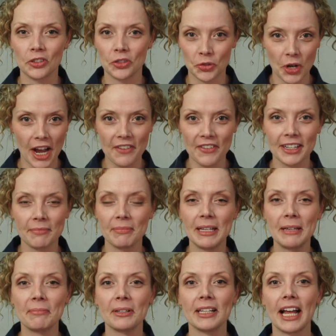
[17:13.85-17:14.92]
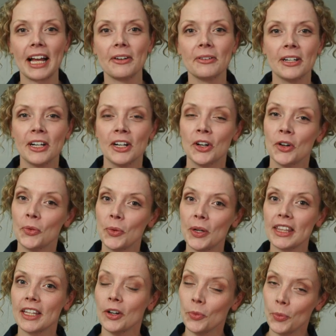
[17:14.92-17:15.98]
driving people out
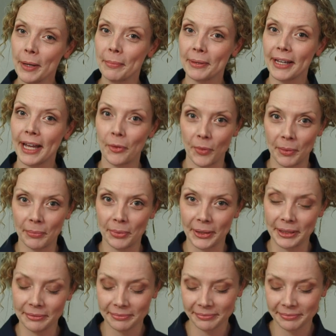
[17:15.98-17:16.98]
with a whip at one point.